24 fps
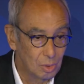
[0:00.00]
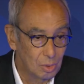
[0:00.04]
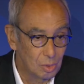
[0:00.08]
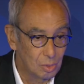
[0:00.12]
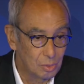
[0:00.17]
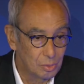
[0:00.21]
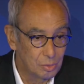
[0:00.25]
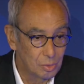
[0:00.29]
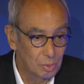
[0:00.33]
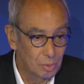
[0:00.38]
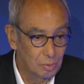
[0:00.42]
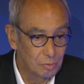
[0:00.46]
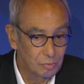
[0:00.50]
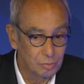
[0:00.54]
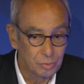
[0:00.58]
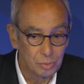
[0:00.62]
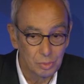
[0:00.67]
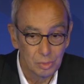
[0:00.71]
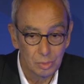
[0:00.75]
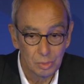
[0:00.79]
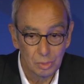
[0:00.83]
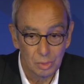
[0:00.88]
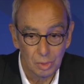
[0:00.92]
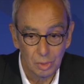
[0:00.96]

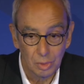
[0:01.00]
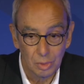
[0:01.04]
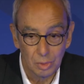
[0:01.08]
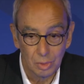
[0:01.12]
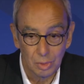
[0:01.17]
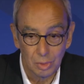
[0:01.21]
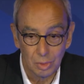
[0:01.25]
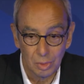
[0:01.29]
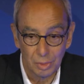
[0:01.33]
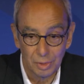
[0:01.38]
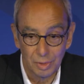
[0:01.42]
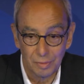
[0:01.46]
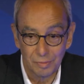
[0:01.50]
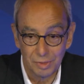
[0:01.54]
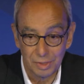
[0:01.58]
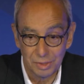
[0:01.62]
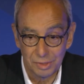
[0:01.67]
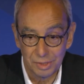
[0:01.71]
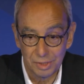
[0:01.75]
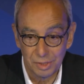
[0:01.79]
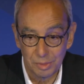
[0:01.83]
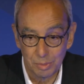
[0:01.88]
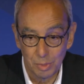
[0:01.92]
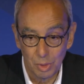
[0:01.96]
represent 1
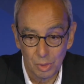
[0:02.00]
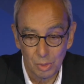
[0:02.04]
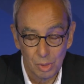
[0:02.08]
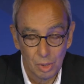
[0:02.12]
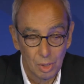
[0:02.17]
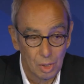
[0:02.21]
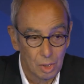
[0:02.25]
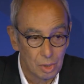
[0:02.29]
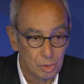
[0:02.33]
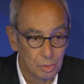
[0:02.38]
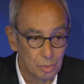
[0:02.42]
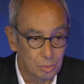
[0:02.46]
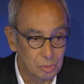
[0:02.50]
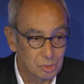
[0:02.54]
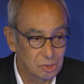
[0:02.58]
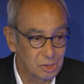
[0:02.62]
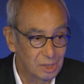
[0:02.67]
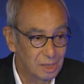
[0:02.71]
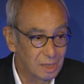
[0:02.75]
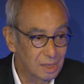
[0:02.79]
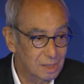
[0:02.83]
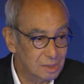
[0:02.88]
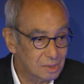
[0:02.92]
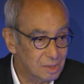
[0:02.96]
year
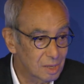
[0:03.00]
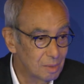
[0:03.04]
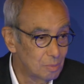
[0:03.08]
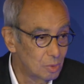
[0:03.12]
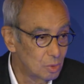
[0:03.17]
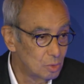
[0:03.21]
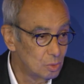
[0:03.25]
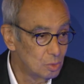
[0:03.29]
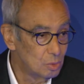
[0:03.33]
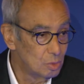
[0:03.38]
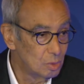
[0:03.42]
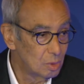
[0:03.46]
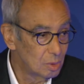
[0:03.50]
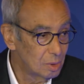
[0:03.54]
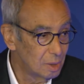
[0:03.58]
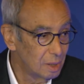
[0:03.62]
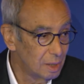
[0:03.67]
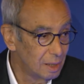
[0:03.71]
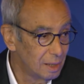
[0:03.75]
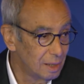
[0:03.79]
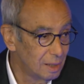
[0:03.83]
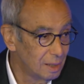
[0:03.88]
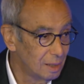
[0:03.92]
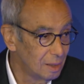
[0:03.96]
of investment, so it's
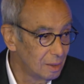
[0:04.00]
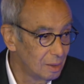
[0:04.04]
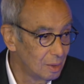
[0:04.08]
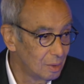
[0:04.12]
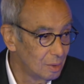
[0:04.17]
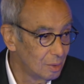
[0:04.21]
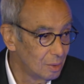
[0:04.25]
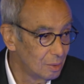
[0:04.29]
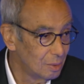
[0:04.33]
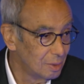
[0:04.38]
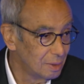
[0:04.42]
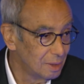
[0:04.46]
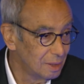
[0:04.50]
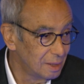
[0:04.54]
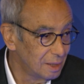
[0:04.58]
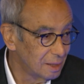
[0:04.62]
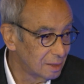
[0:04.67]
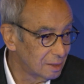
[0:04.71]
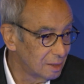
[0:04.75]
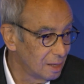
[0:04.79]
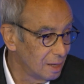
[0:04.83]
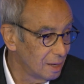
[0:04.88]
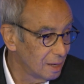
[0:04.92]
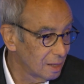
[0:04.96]
extremely
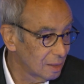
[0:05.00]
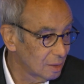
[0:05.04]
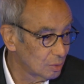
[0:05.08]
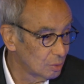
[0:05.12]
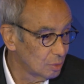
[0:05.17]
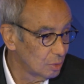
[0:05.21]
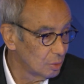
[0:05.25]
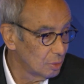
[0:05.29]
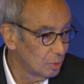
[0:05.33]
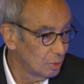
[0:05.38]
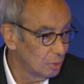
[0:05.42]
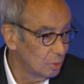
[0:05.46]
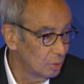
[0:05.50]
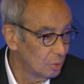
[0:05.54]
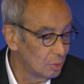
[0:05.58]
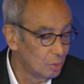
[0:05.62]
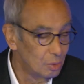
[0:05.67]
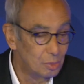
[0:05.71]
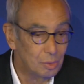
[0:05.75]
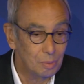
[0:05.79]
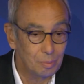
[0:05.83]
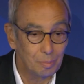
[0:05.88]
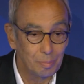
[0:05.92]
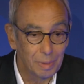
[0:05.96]
heavy
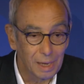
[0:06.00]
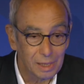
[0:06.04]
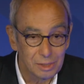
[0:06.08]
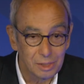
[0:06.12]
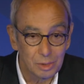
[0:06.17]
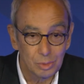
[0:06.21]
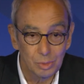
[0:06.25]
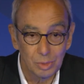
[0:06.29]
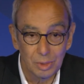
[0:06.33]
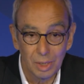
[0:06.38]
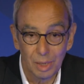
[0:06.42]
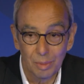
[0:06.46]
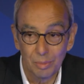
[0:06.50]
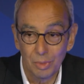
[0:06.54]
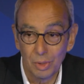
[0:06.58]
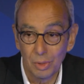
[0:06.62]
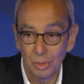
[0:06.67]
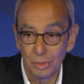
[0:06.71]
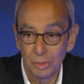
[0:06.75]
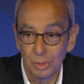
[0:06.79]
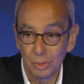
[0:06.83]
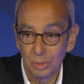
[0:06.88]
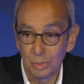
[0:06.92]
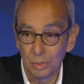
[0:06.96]
in terms
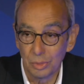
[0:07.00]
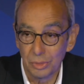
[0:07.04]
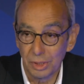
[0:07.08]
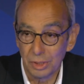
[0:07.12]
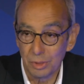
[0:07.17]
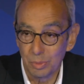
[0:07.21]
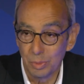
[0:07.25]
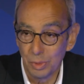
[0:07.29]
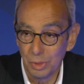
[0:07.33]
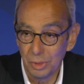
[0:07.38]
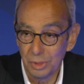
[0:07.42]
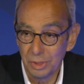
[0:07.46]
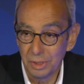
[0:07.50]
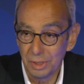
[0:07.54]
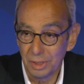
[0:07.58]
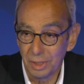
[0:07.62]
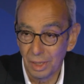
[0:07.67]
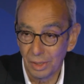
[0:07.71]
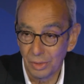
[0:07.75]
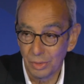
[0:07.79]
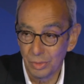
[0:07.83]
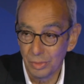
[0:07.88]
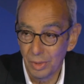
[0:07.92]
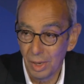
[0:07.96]
of
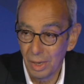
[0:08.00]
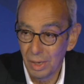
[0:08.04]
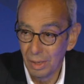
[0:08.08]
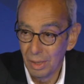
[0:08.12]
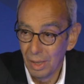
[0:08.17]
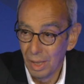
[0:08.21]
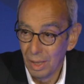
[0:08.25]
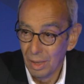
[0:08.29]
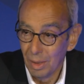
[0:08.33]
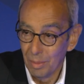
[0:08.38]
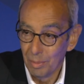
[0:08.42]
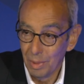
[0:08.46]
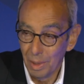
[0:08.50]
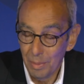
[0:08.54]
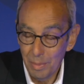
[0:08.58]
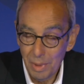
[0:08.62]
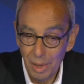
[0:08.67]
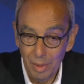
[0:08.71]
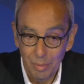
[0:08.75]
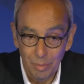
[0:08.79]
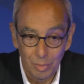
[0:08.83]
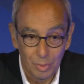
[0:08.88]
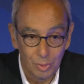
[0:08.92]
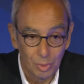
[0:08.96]
investments, caught in view
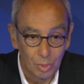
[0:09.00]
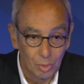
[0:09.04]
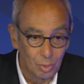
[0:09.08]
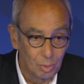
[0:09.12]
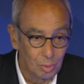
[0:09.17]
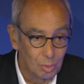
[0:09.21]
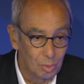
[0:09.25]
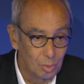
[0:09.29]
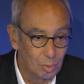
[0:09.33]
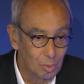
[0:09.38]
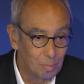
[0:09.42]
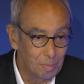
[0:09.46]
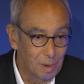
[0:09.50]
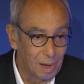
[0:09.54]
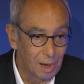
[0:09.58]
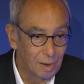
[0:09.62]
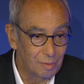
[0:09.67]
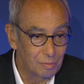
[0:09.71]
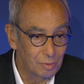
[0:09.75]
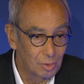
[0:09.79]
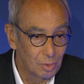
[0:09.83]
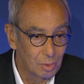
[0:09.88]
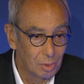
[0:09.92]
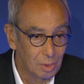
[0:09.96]
of the current political
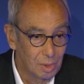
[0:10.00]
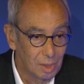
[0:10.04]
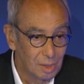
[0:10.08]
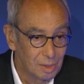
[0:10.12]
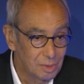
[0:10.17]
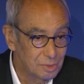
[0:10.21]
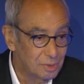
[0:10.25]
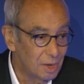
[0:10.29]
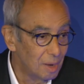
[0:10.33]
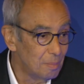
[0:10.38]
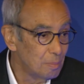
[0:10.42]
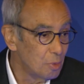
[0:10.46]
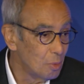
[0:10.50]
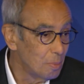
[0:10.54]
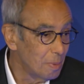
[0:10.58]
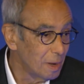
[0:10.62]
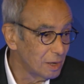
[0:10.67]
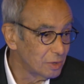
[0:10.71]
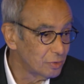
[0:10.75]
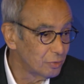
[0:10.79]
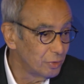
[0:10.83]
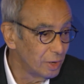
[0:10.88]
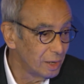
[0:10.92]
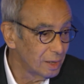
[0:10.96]
situation. But even
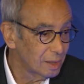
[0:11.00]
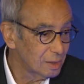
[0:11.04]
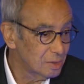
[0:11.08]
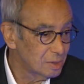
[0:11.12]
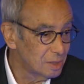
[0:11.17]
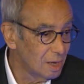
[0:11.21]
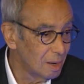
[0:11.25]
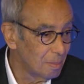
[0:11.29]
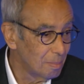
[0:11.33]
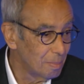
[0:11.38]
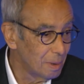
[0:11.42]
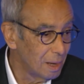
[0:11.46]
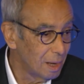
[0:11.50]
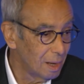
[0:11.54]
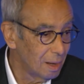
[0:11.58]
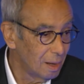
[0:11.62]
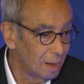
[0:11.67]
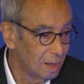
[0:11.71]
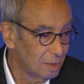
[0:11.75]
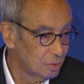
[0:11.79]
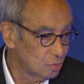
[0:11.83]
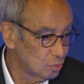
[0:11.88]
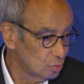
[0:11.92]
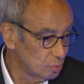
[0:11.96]
before that,
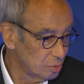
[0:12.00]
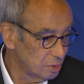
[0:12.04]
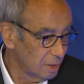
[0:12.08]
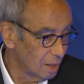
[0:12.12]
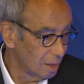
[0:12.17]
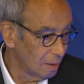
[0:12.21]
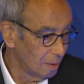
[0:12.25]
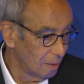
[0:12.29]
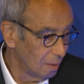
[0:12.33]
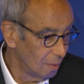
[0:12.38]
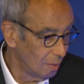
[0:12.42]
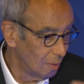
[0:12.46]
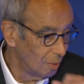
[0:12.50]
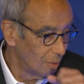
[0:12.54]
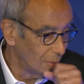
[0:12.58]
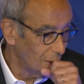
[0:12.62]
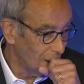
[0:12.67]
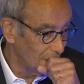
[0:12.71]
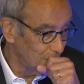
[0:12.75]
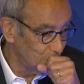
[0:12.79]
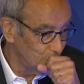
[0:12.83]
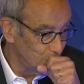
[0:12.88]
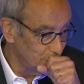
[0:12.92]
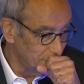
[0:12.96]
it wouldn't be
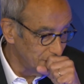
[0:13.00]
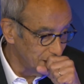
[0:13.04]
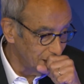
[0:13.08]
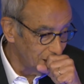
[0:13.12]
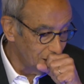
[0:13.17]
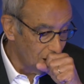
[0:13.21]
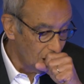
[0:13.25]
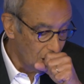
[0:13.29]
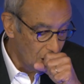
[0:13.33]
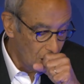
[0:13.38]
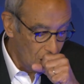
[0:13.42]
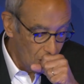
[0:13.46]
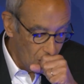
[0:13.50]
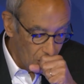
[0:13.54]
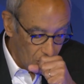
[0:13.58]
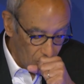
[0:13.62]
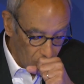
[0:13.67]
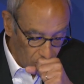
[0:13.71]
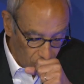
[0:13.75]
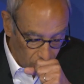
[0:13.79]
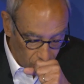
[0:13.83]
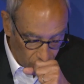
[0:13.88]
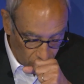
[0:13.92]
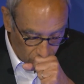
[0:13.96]
feasible unless
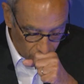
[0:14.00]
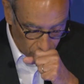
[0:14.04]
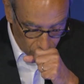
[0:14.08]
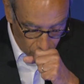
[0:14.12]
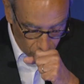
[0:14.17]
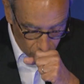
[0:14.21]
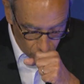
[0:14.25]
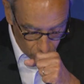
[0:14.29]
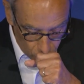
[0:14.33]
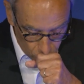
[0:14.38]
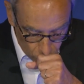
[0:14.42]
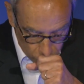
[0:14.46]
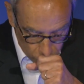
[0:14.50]
it